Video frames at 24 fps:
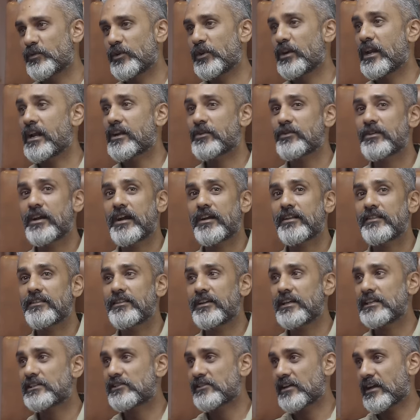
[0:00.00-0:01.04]
Would you like to ride at
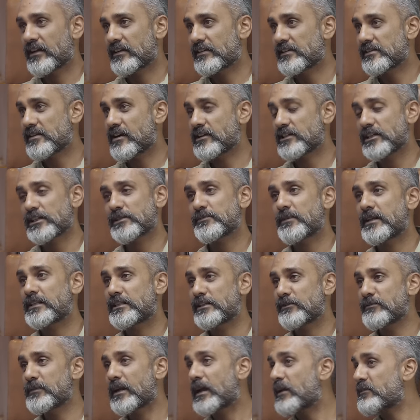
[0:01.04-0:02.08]
the racetrack? Starts
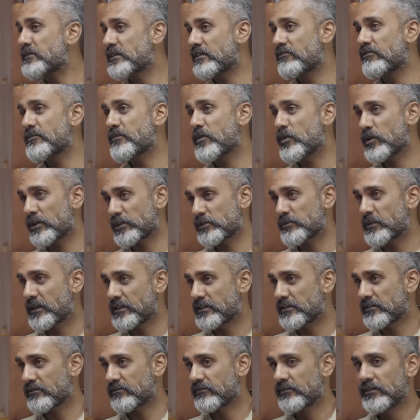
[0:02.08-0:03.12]
expensive, becomes even more
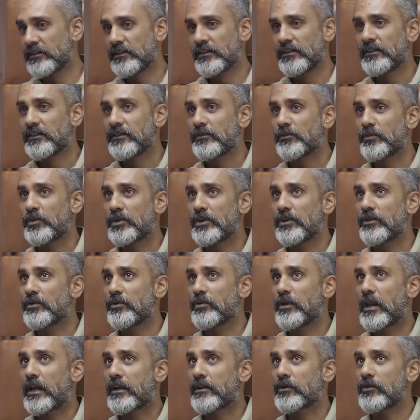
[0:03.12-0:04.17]
expensive. Would
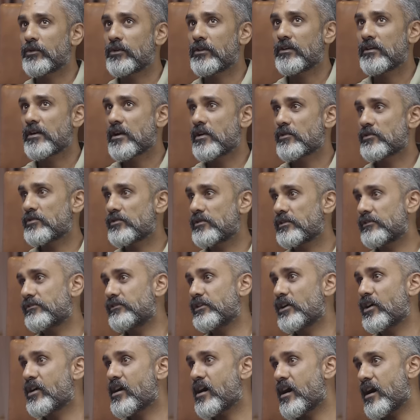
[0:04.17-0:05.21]
you like to learn how to drift
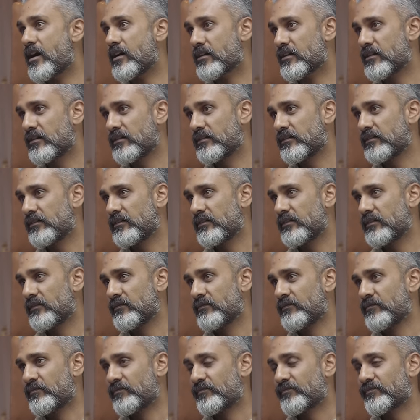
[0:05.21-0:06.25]
your car?
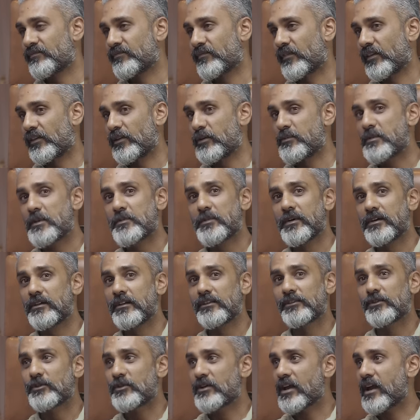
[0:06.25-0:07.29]
You'll be
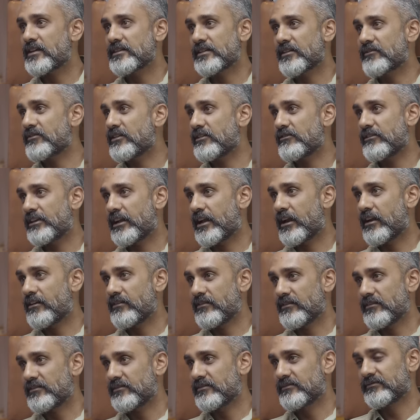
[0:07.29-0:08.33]
burning through tires every
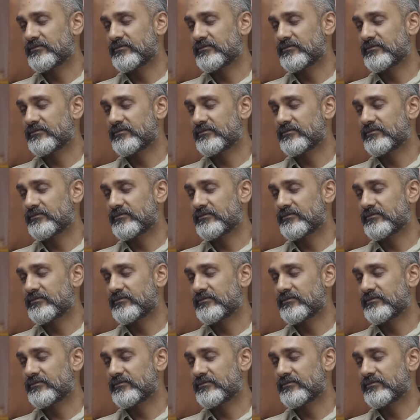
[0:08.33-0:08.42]
weekend.